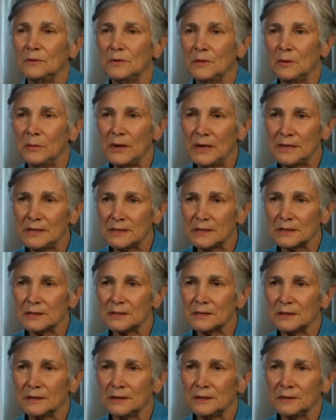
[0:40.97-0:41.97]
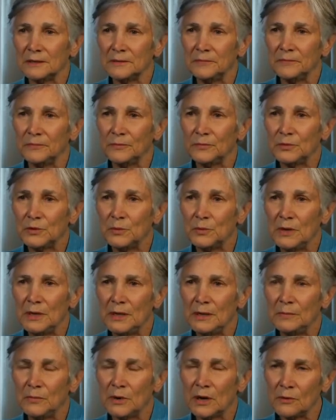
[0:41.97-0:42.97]
the basics um, to
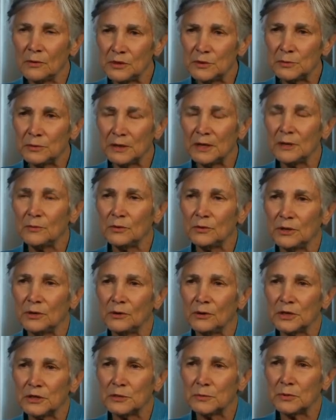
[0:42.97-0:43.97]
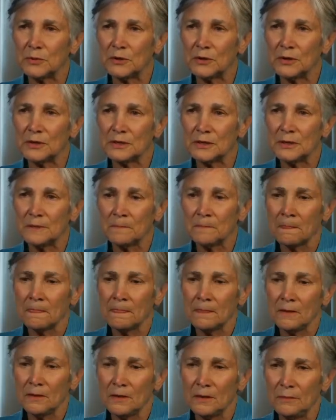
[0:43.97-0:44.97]
me. But I always begin with the arts because
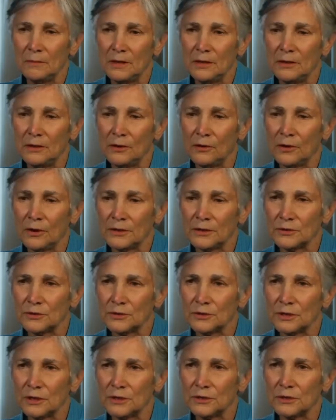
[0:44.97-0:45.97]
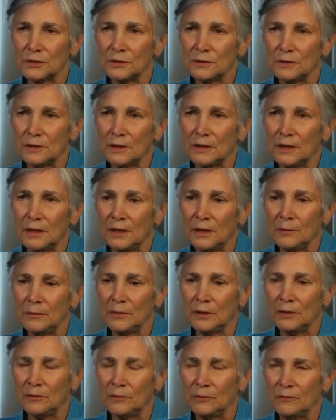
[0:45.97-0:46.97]
to me the arts are such a, an
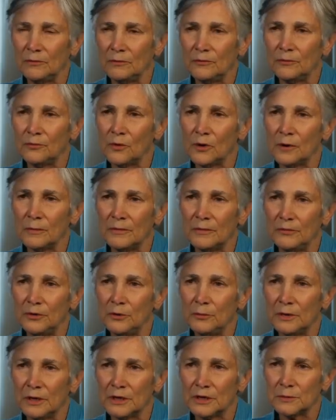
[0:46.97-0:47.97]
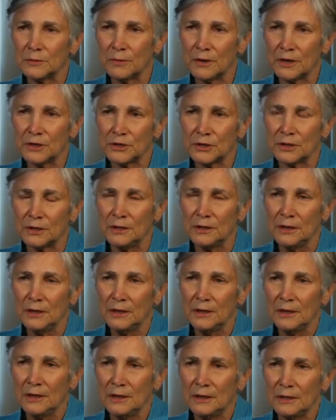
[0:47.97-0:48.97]
elemental form of human expression
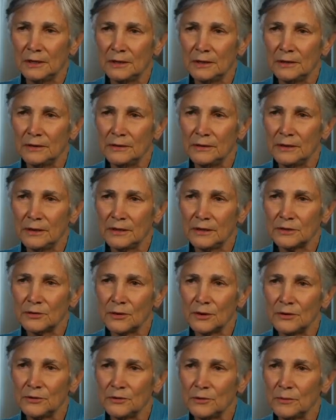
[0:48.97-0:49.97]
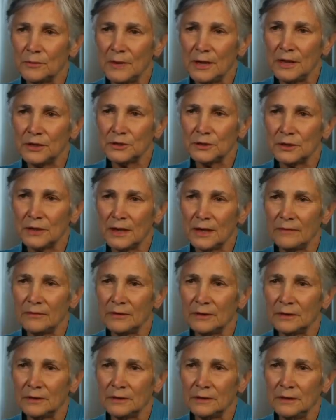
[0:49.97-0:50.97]
uh, that it's hard to imagine
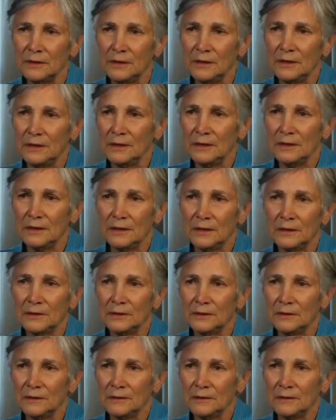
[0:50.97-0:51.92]
having a,